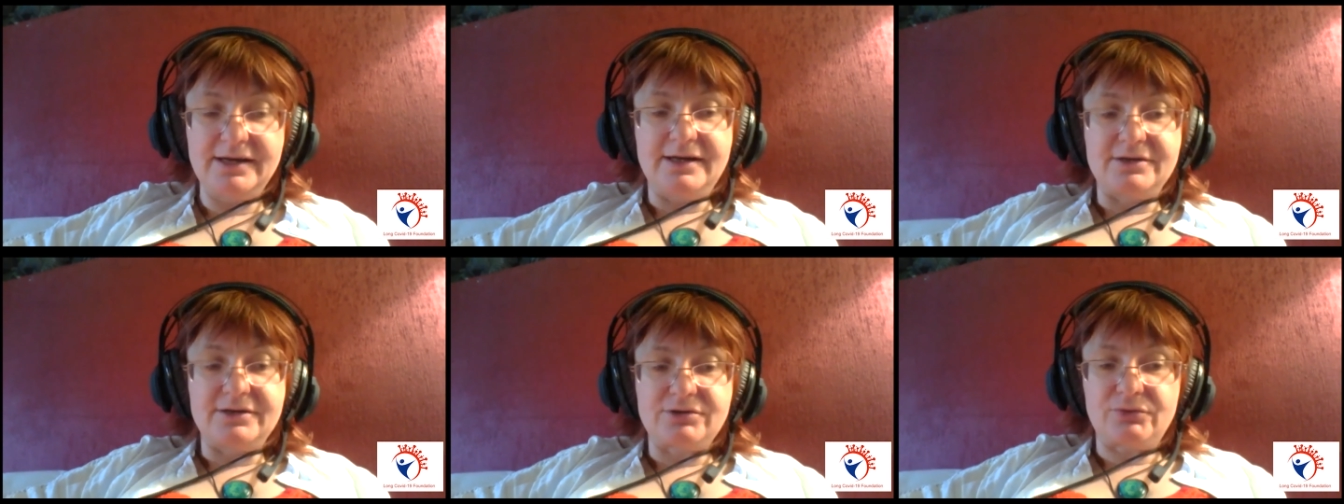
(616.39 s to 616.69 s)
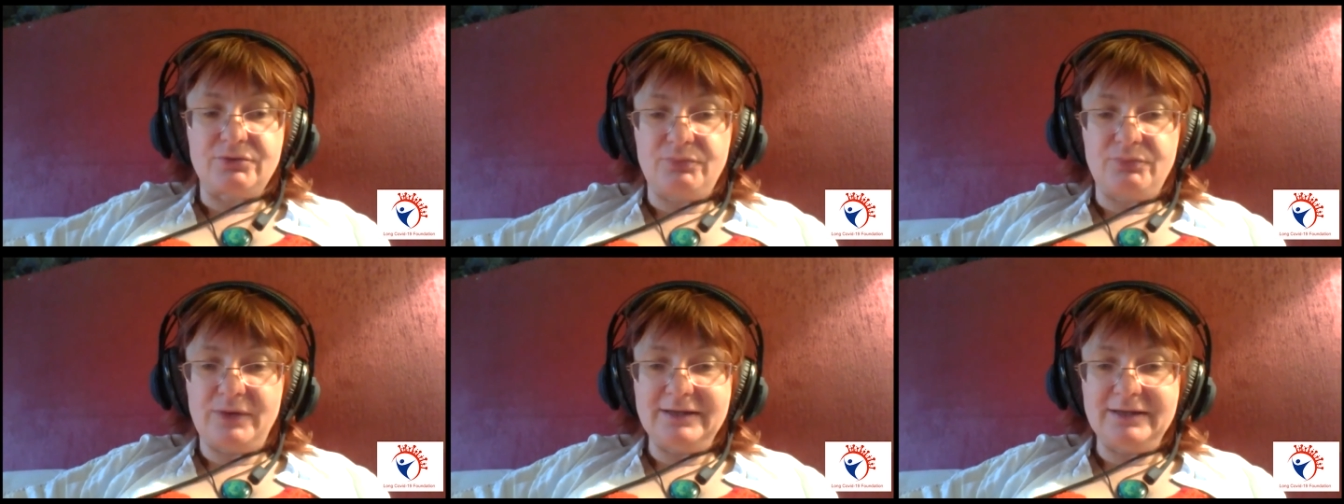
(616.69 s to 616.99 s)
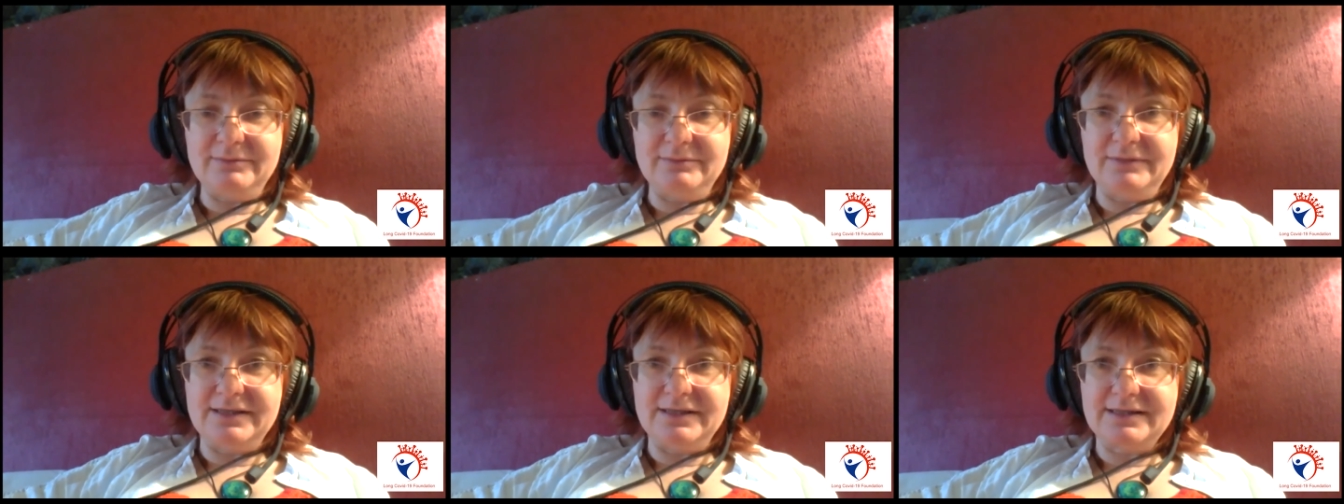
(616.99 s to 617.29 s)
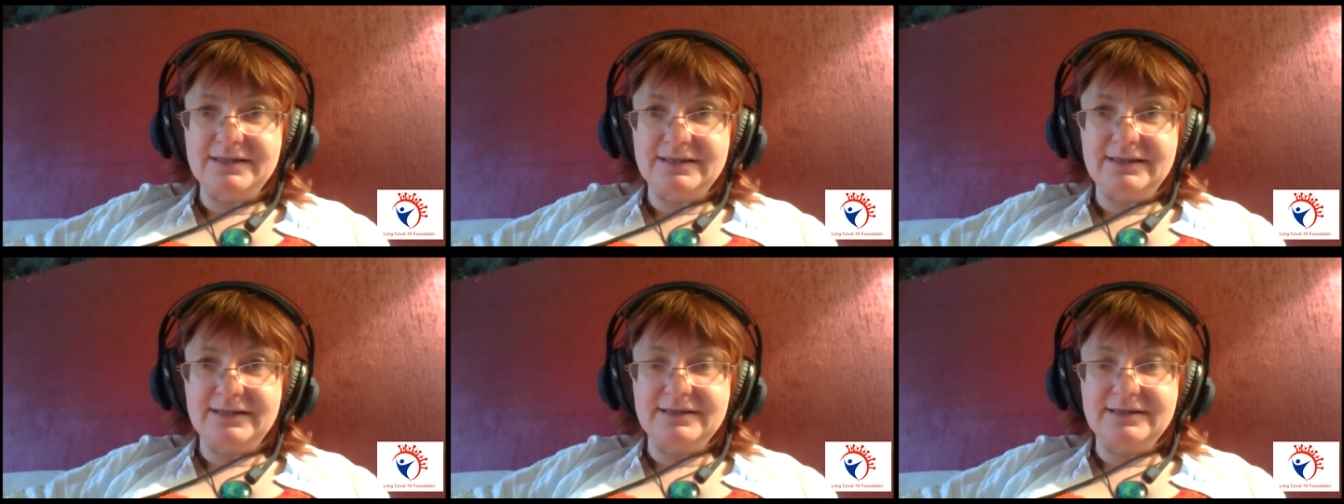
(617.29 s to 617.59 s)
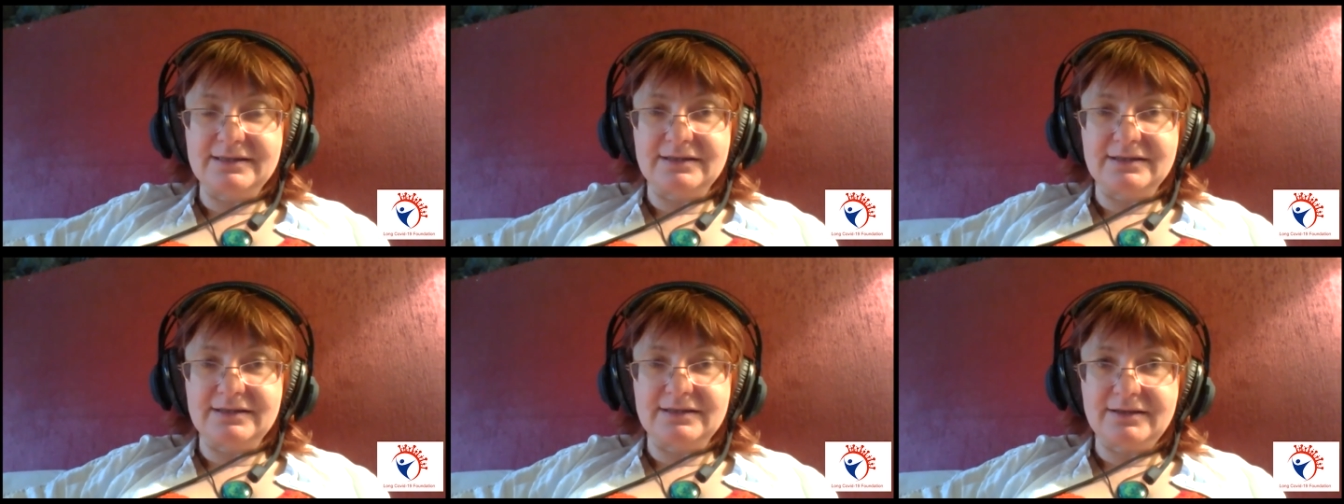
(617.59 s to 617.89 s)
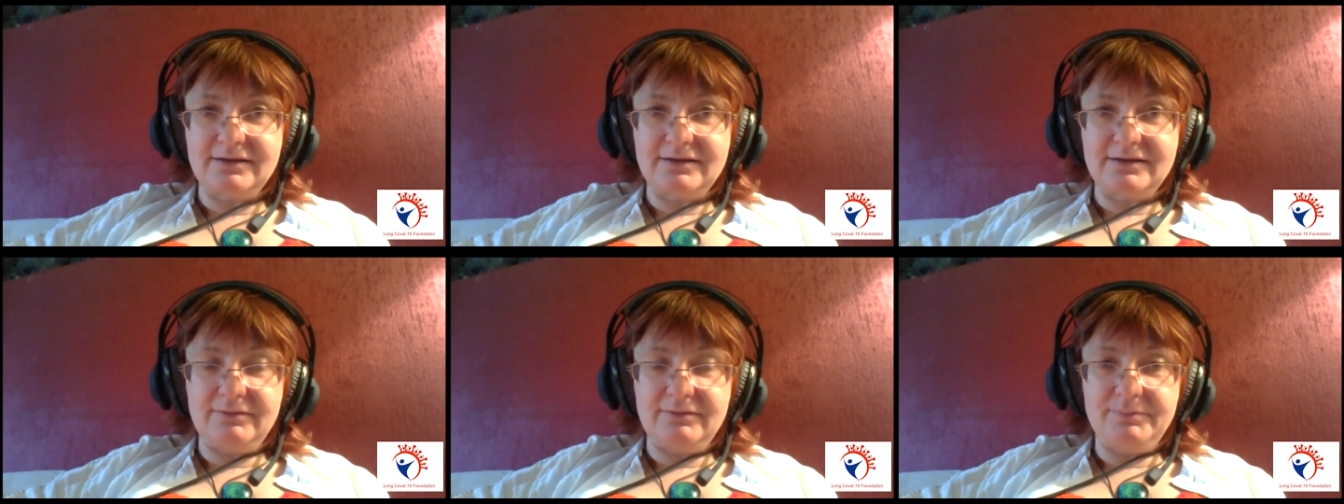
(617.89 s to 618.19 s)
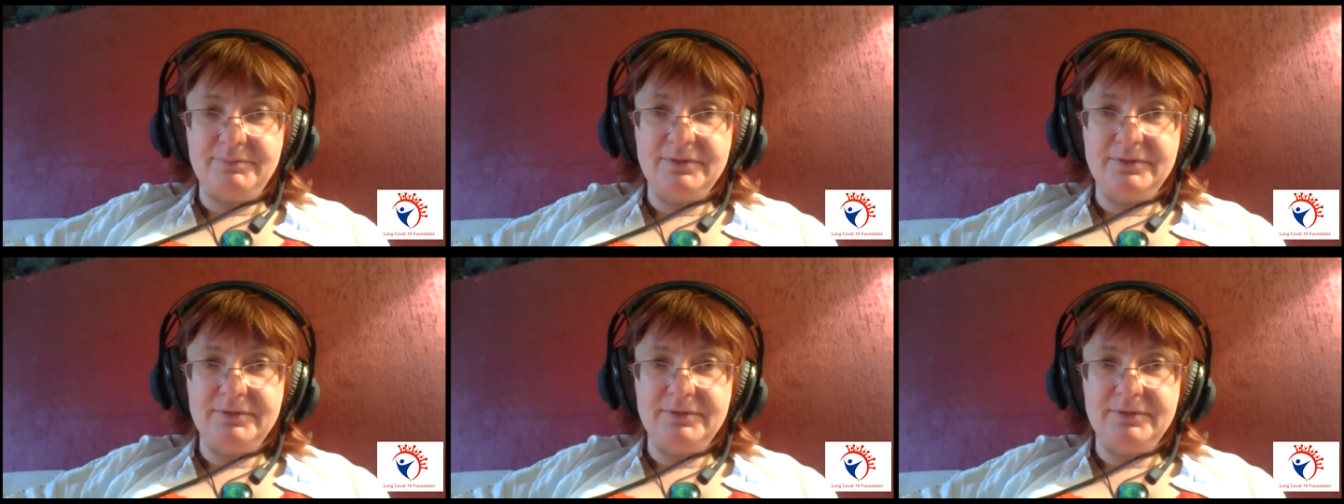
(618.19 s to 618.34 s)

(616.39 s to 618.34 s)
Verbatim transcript: So one may say that help